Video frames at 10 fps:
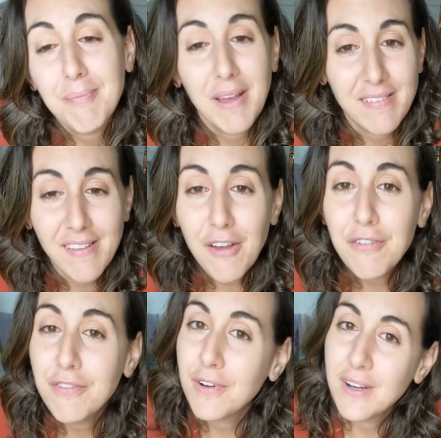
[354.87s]

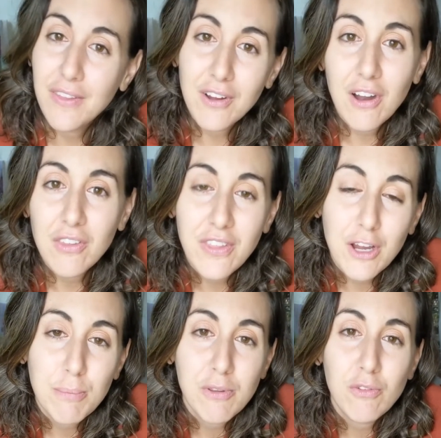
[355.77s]
myself or another art
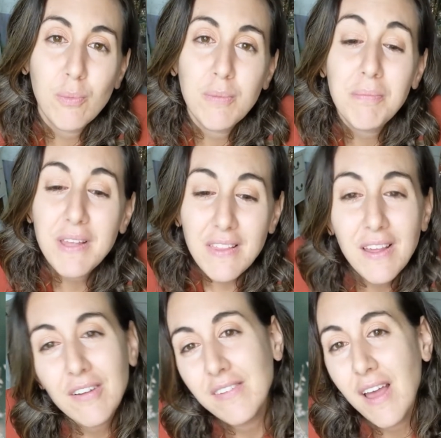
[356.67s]
therapist would be
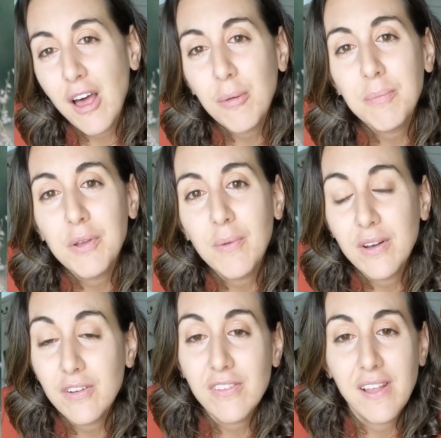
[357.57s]
there to help you
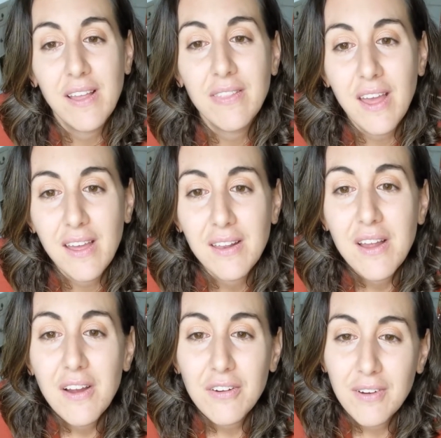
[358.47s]
understand that,
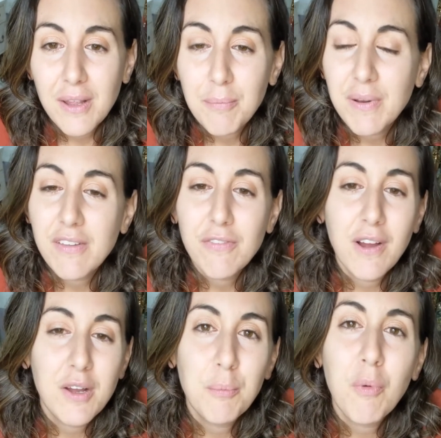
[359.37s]
right? But it's
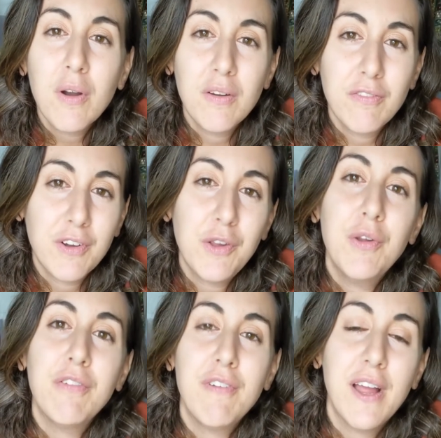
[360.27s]
very important for you
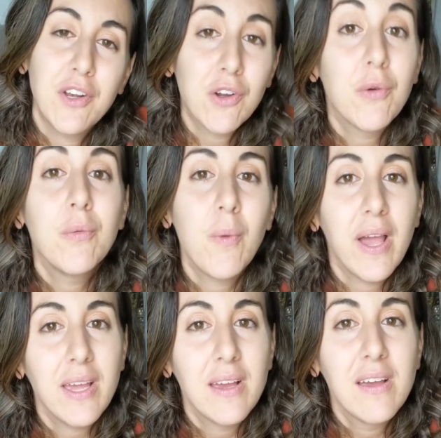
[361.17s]
to find your own
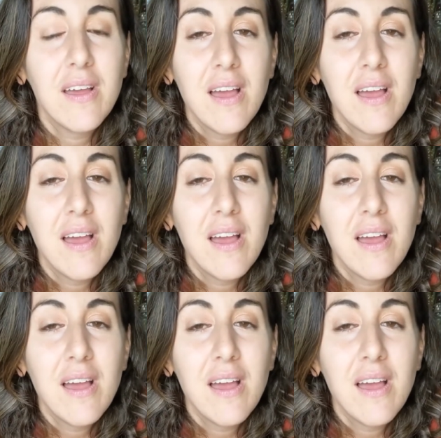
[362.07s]
way.